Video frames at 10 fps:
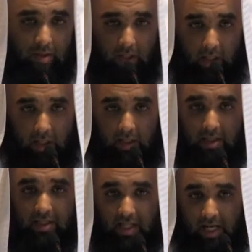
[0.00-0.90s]

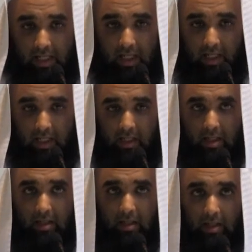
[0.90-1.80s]
understanding
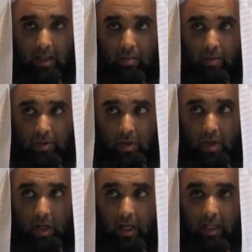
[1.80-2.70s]
that it was
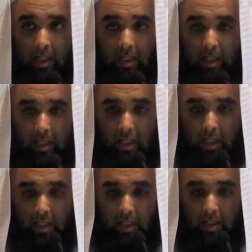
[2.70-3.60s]
the
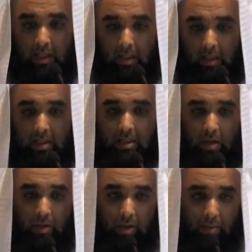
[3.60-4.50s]

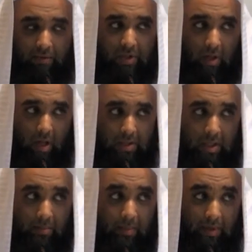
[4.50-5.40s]
Prophet sallallahu alaihi
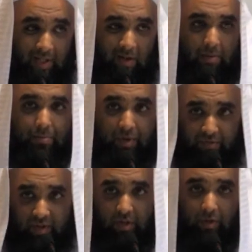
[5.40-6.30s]
wasallam did not
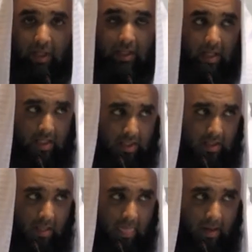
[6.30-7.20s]
prefer to eat the
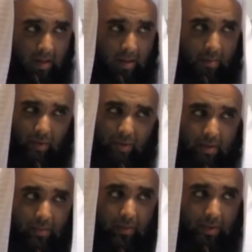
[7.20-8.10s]
lizard because
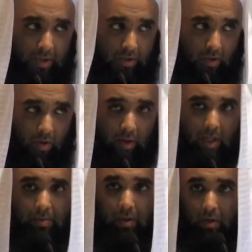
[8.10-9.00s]
something which is not known.
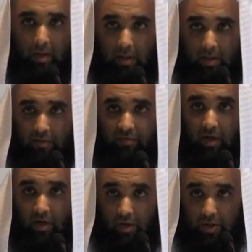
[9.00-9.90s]
As we know that
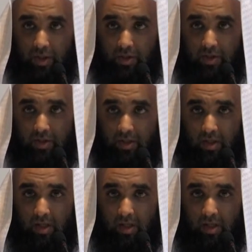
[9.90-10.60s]
different cultures